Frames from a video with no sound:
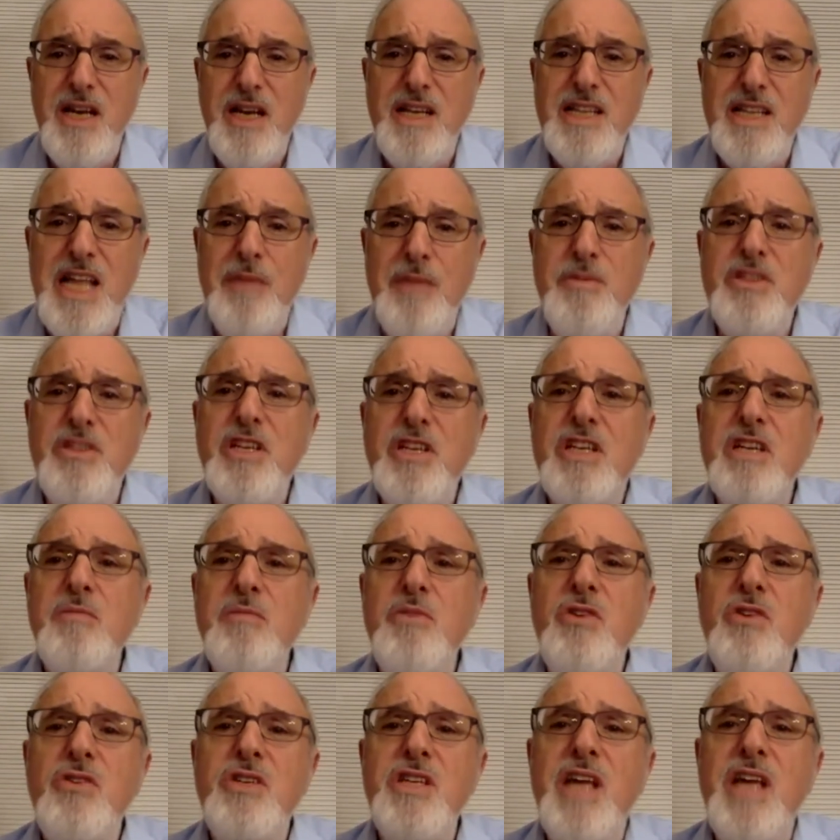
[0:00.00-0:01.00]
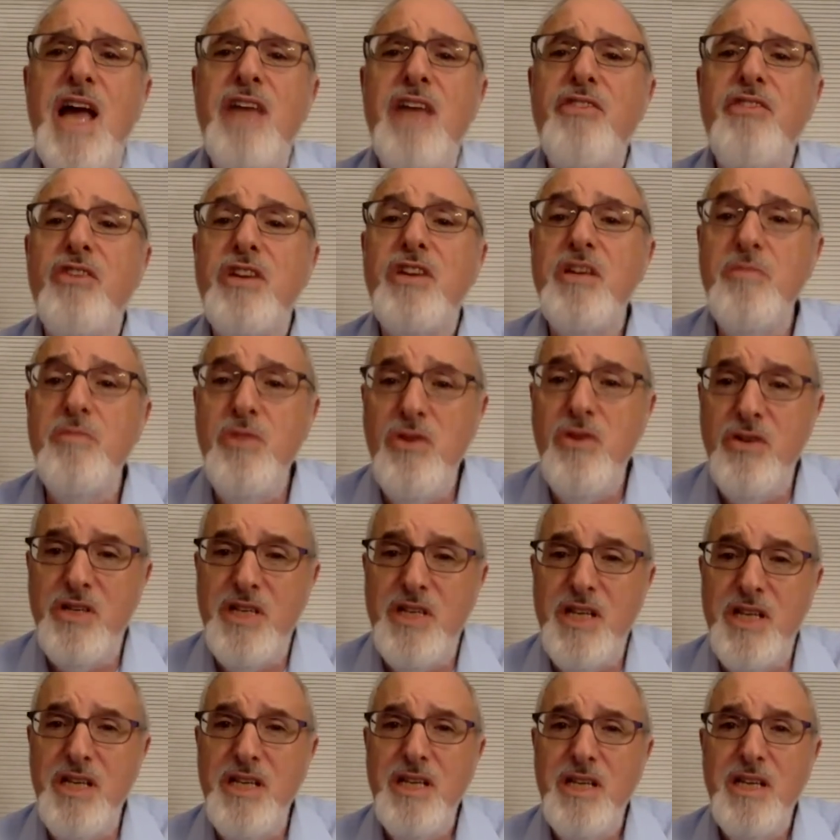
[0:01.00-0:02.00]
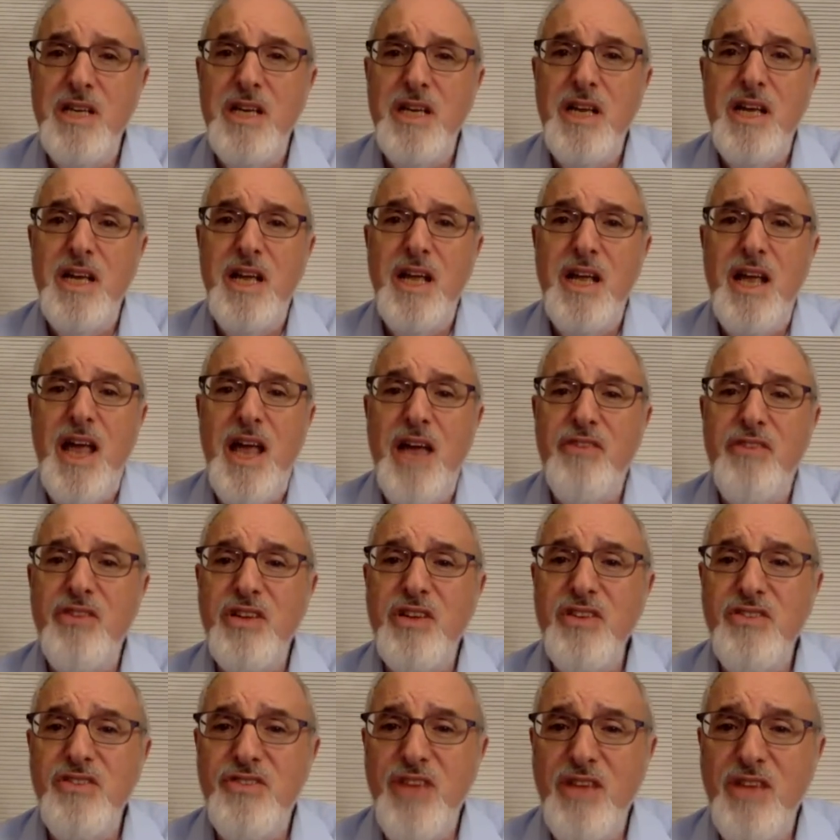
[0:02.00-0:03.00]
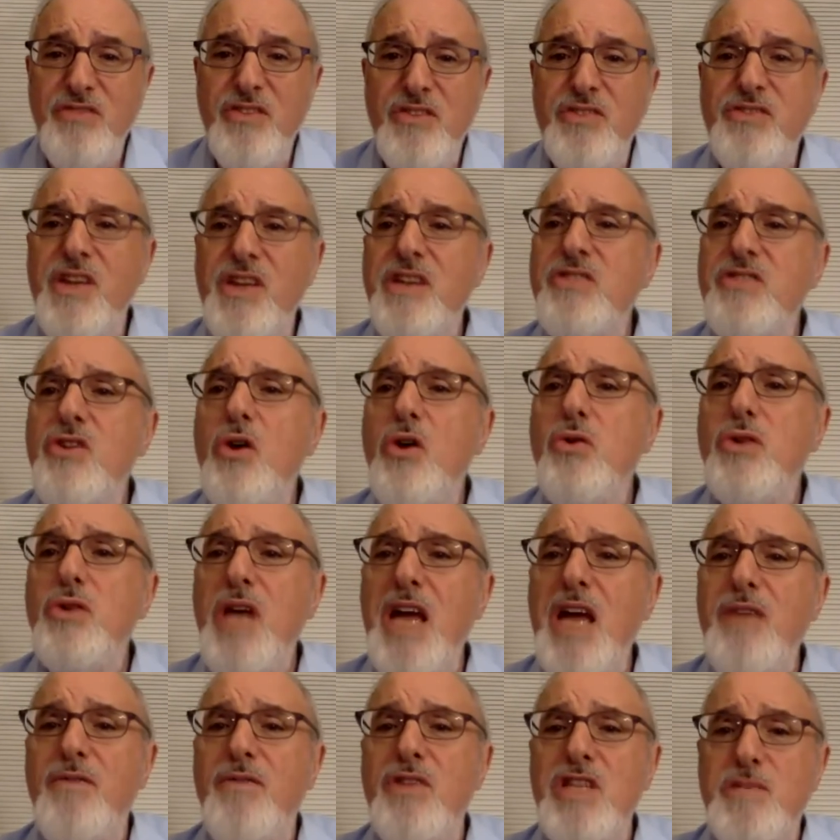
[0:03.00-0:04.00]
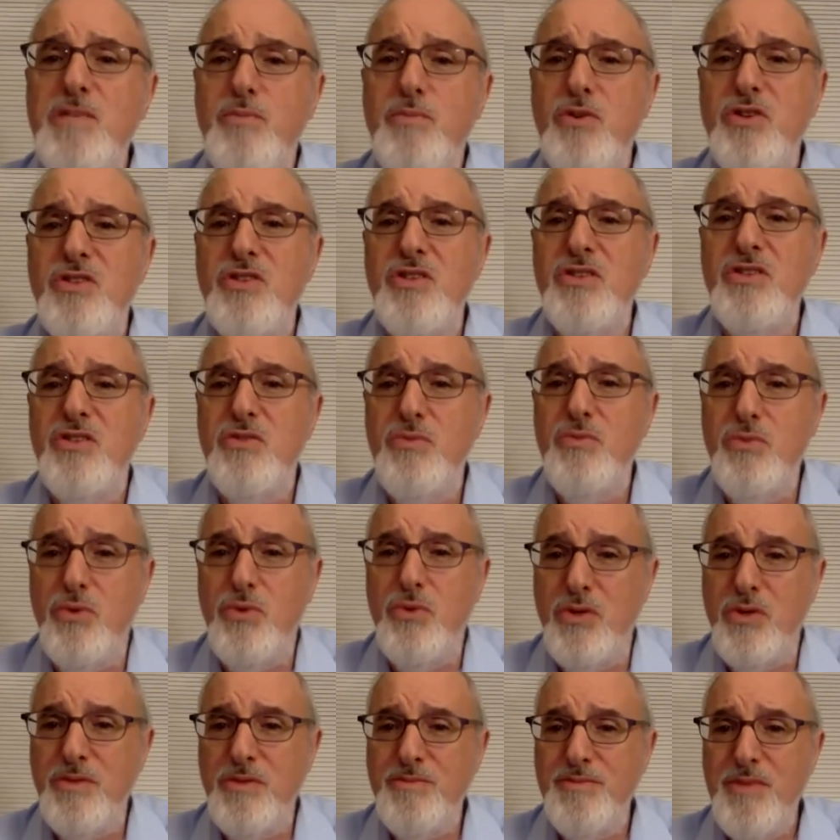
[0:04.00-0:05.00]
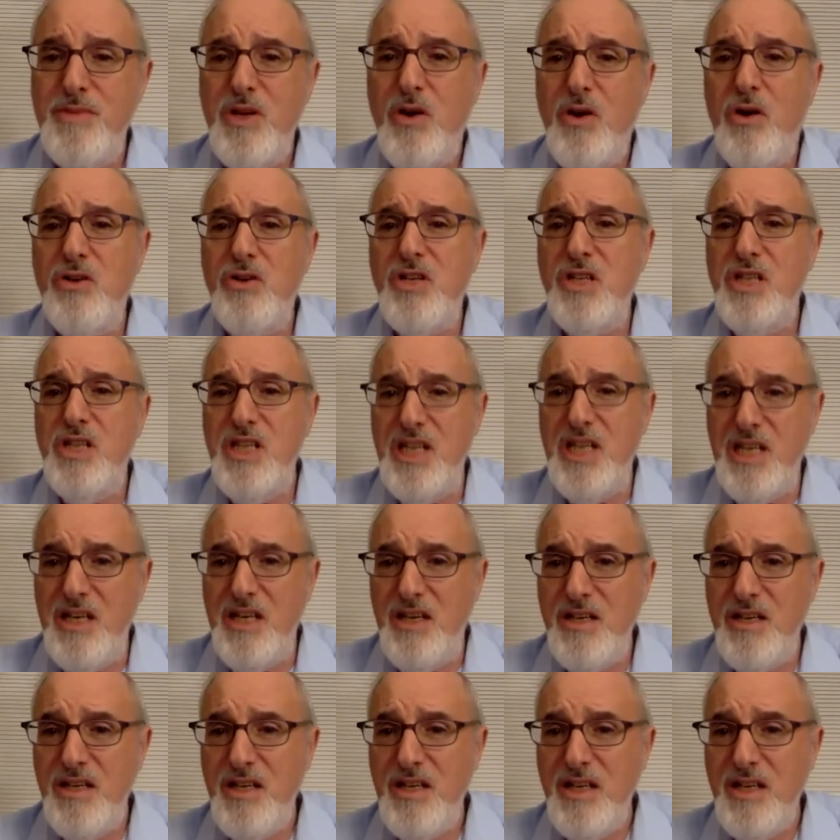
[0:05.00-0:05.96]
that means the community as a community has a consensus that it's okay for this person to rule or to lead.